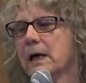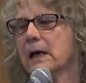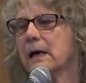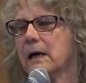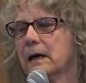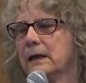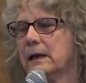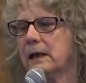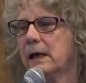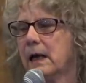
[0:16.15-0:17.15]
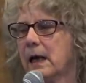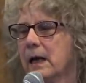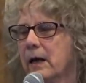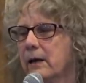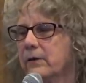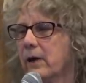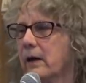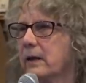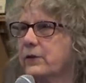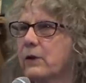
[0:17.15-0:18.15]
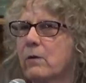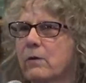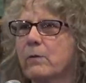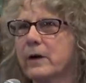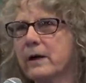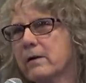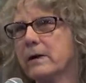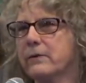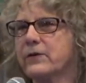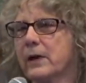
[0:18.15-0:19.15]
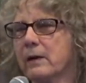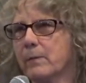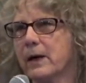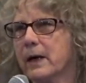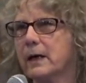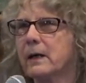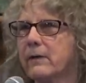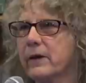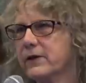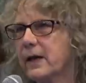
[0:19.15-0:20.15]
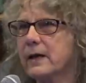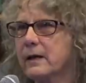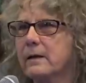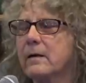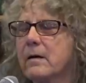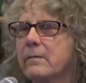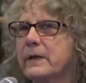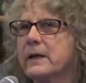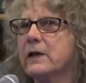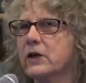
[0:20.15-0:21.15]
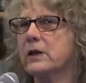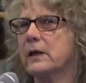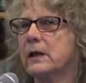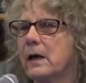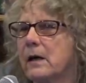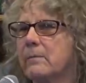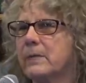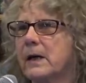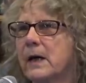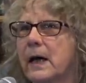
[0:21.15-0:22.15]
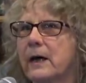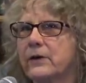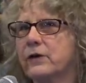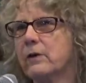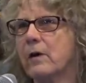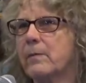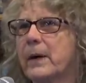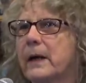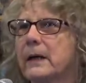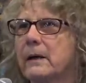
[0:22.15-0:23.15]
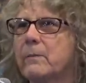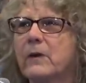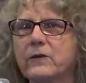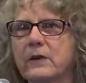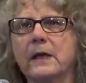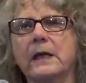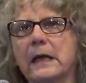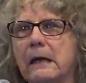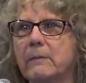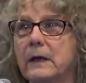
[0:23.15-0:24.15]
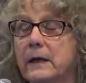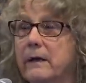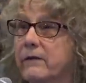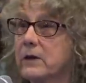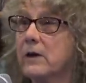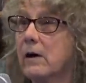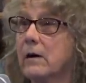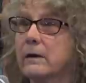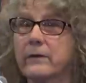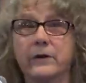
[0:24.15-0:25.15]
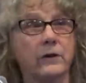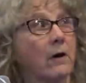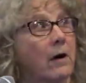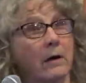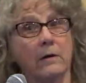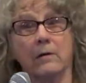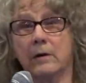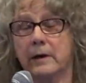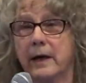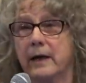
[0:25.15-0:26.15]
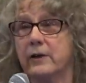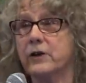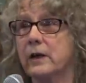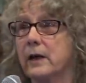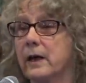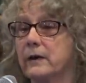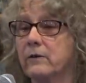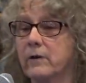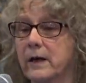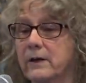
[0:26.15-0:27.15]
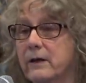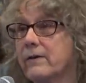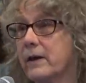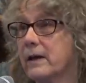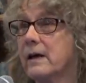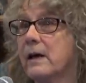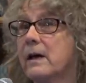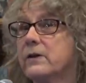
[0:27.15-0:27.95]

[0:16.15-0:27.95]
Uh, uh, so we're here to celebrate the second um, edition, um, as you know, but mostly I'm going to give a talk, this talk on aging and creativity.